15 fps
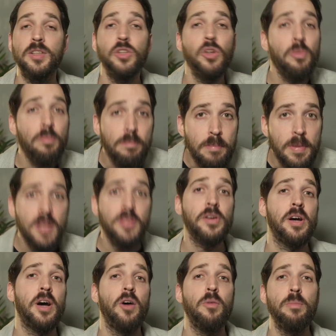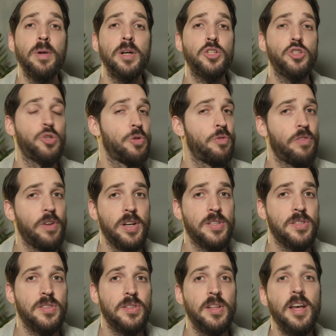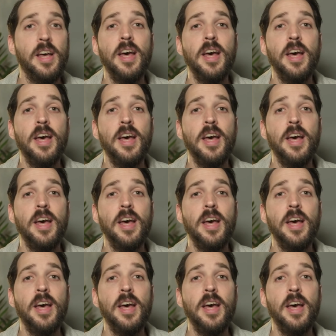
no matter how much you invest.